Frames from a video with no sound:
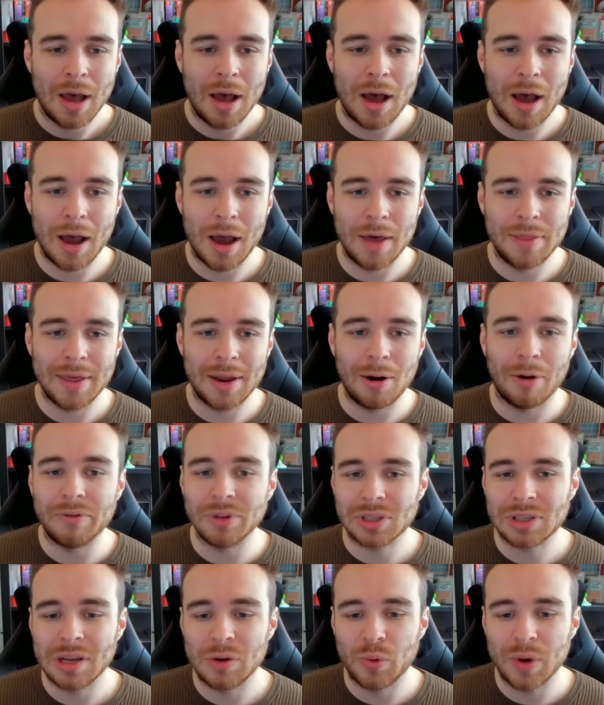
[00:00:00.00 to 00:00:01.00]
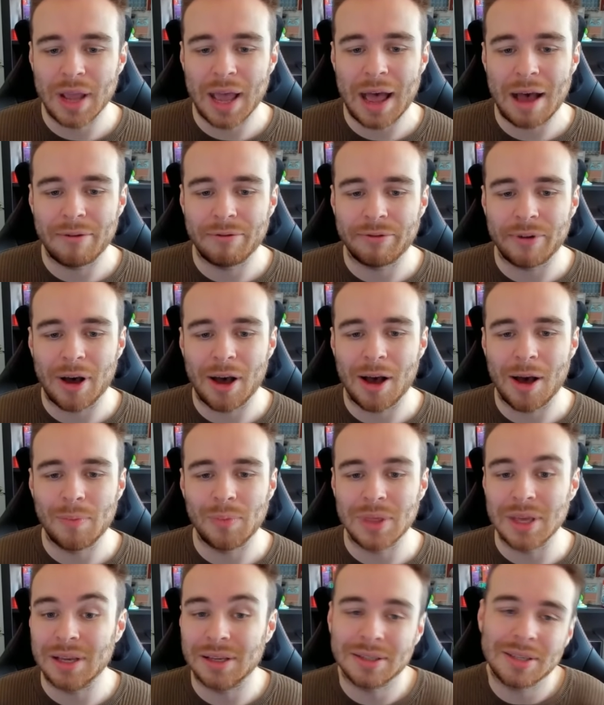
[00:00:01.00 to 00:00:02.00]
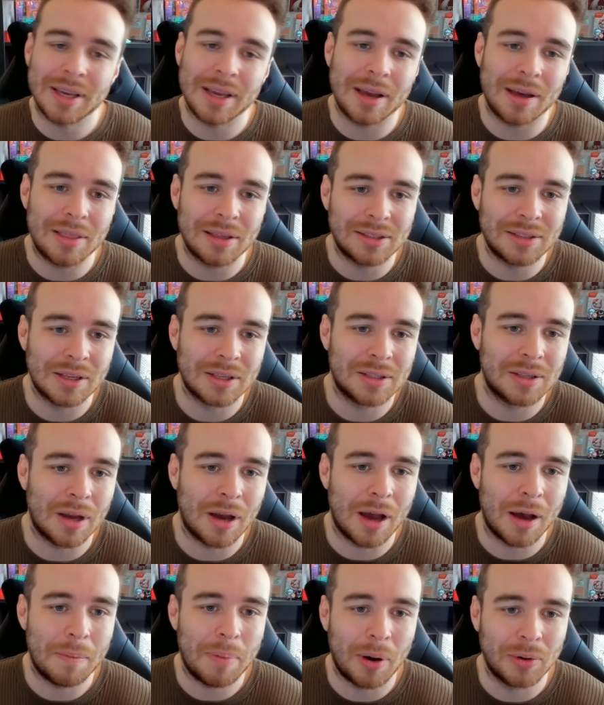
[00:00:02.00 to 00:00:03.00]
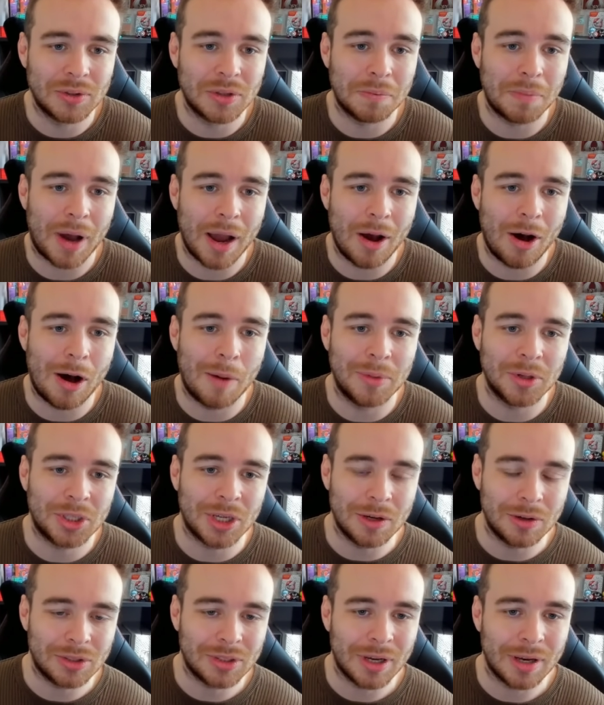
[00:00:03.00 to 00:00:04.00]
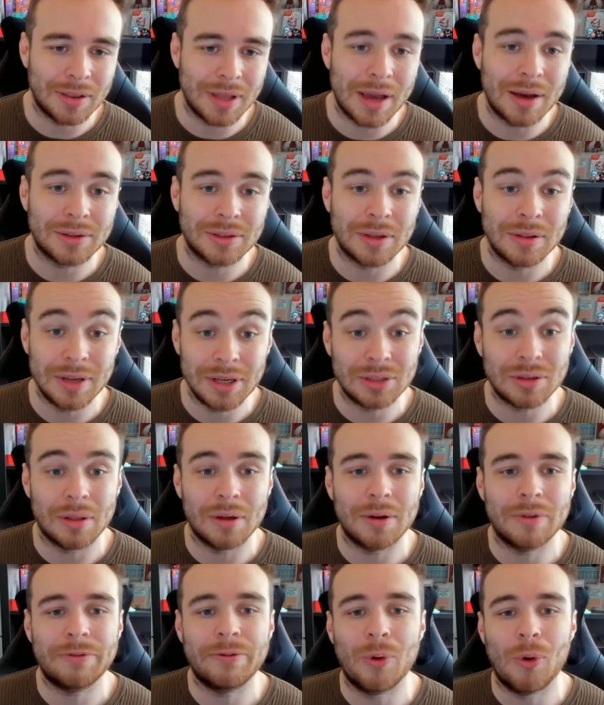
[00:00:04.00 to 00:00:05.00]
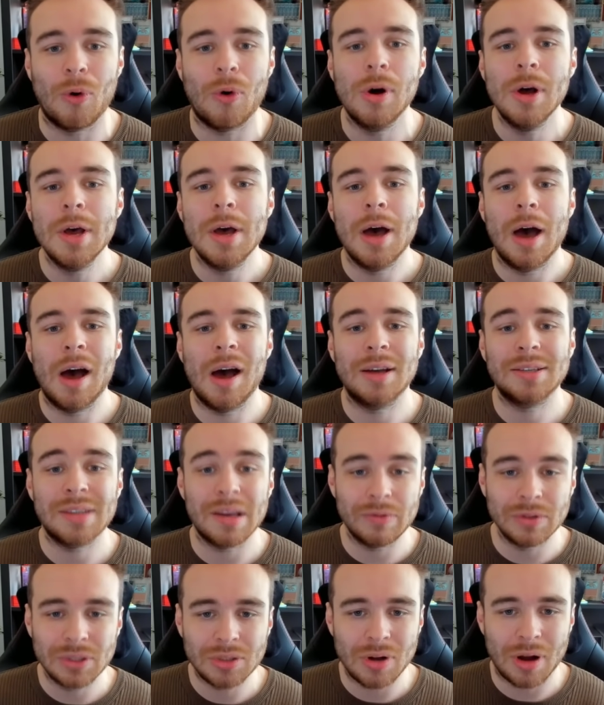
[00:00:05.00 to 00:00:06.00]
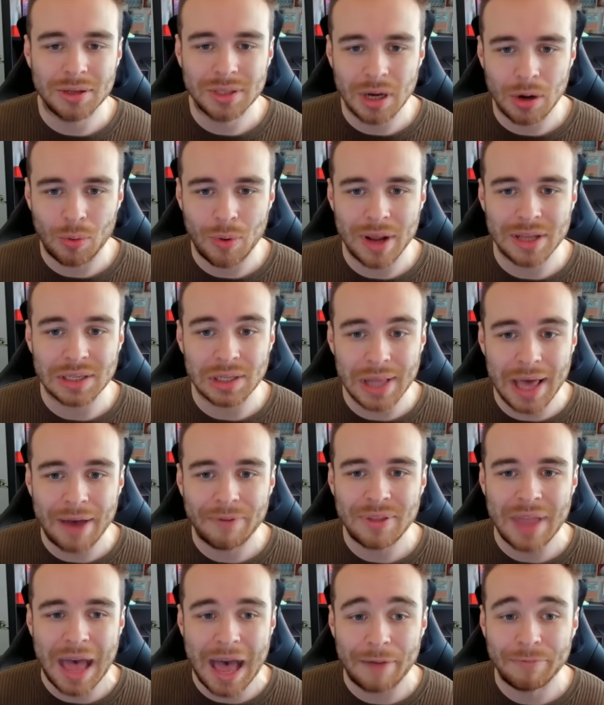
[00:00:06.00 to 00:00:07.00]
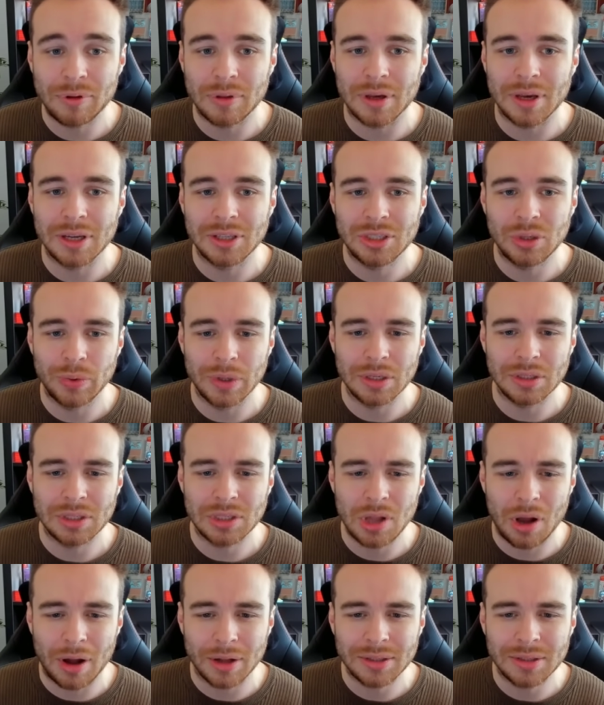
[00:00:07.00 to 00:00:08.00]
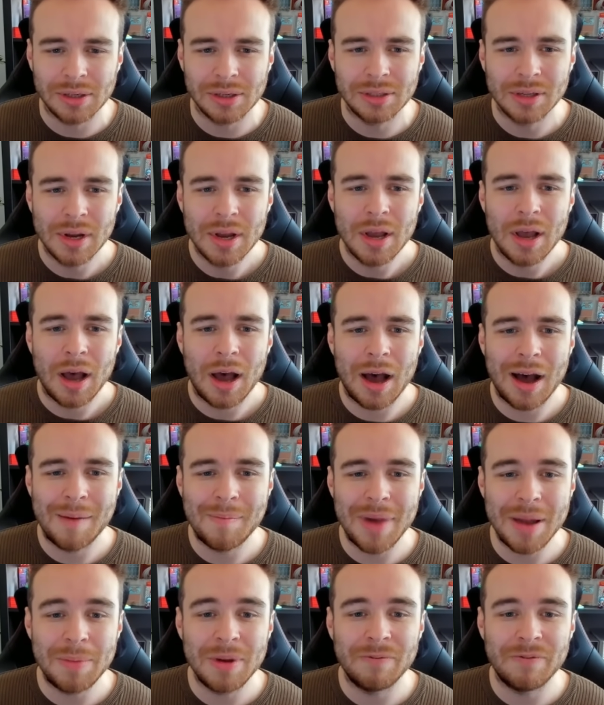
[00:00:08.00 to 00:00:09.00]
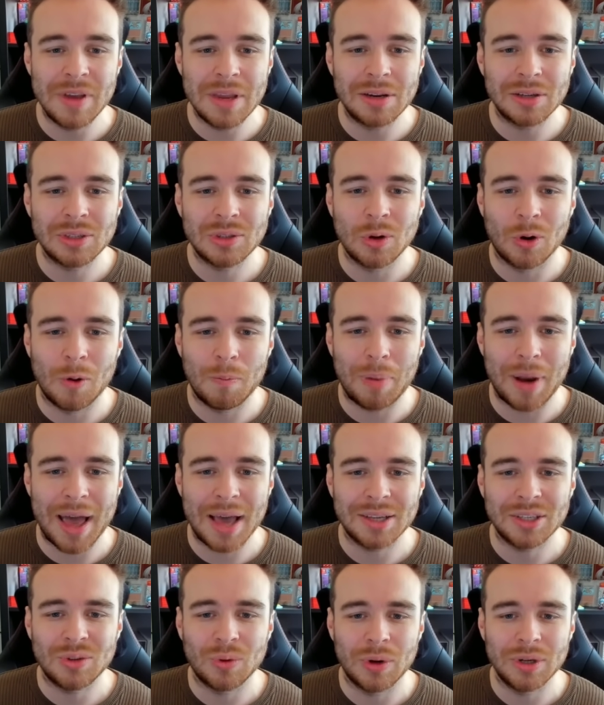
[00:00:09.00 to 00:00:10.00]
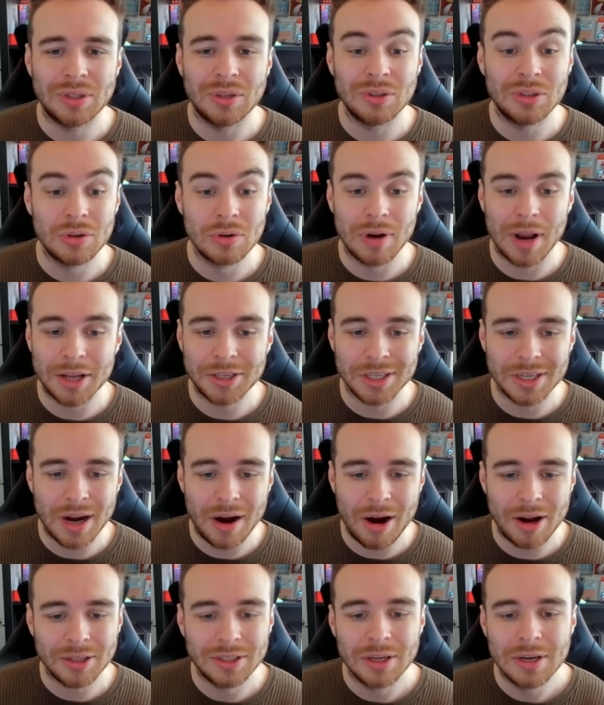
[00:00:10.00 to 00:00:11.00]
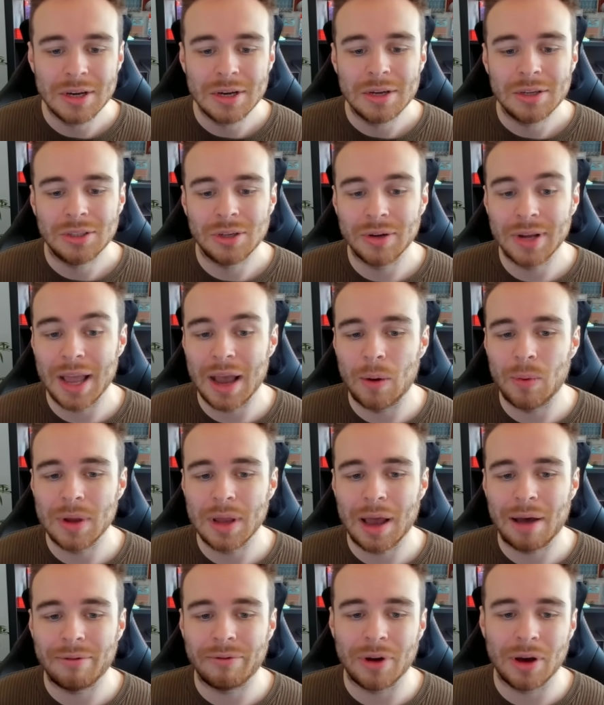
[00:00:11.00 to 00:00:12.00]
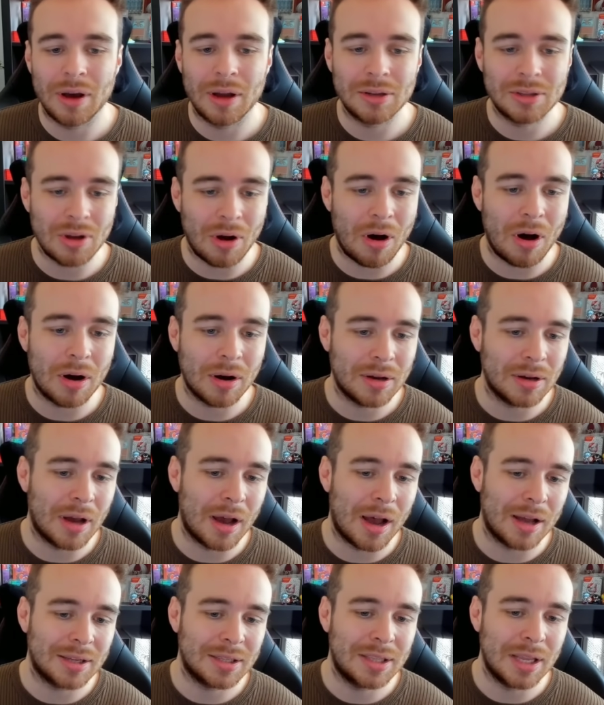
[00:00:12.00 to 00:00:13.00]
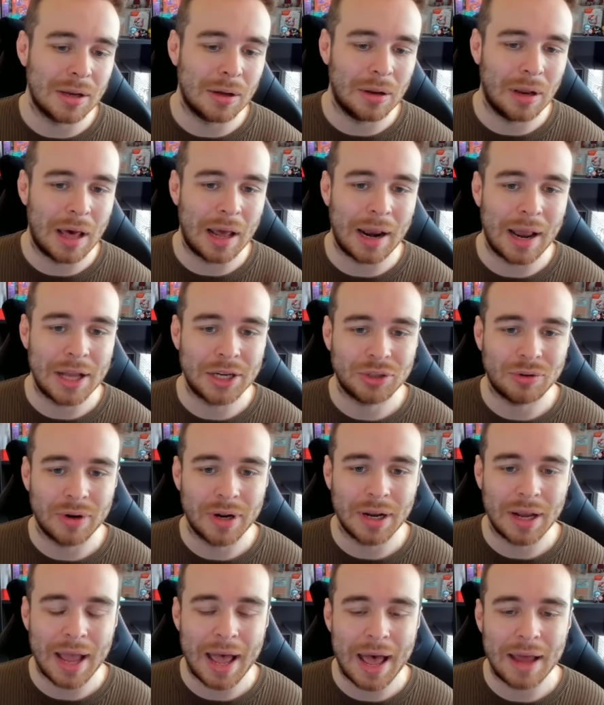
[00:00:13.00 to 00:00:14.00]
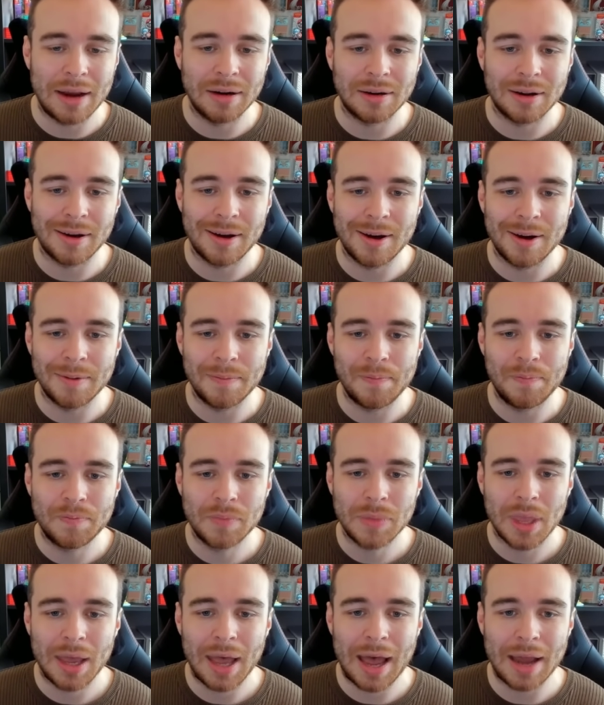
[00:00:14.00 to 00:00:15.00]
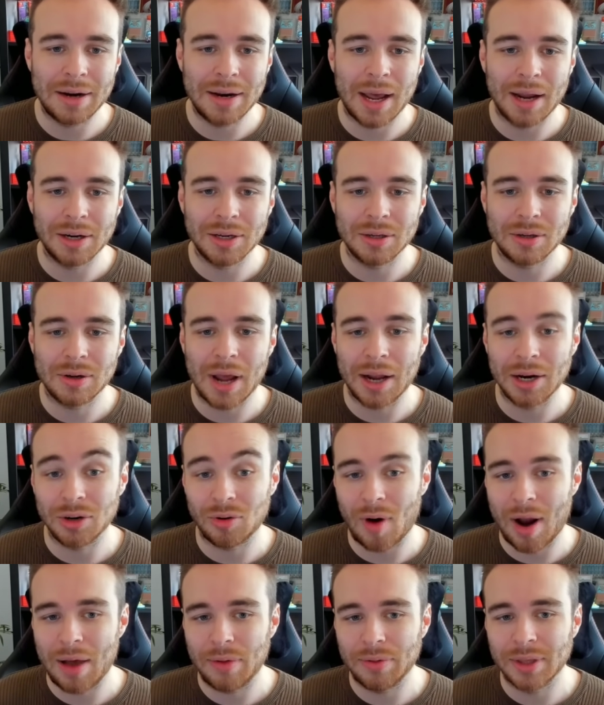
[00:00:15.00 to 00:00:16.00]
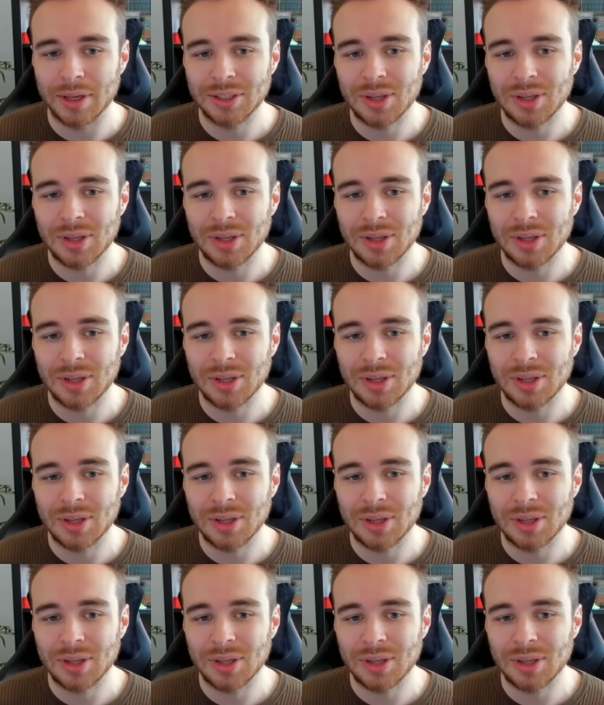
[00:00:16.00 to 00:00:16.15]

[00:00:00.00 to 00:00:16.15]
Uh, and then obviously we have um, these here. This is uh, posted by Armashinu saying there's these are the four uh, seven-star Terra raids left after the Hisuian starters. Uh, maybe Venusaur, Blastoise, and two legendaries. So yeah, we have uh, Dark, uh, Steel, Electric, and um, and and and Ground there.